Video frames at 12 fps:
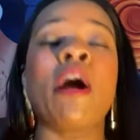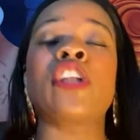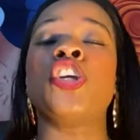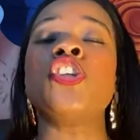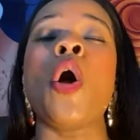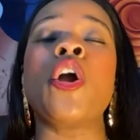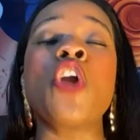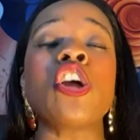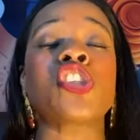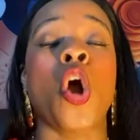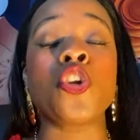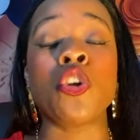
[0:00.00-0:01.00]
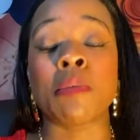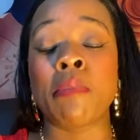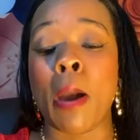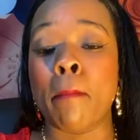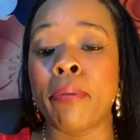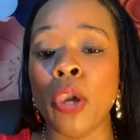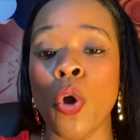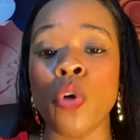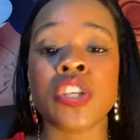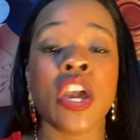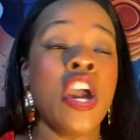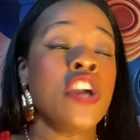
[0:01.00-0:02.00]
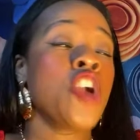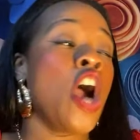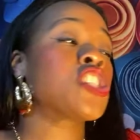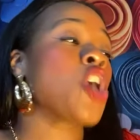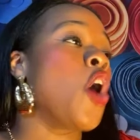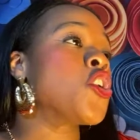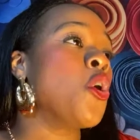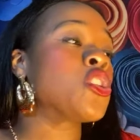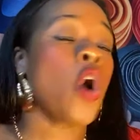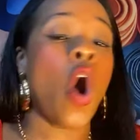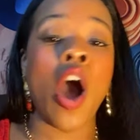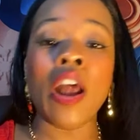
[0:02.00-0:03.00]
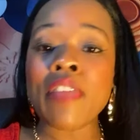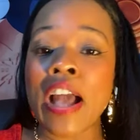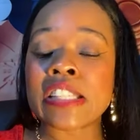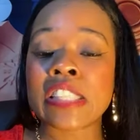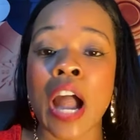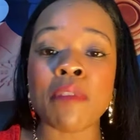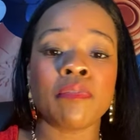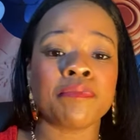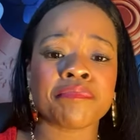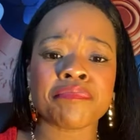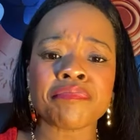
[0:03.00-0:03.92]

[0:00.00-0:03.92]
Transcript: But you know, you're so used to being abused. You're so used to all of that stuff.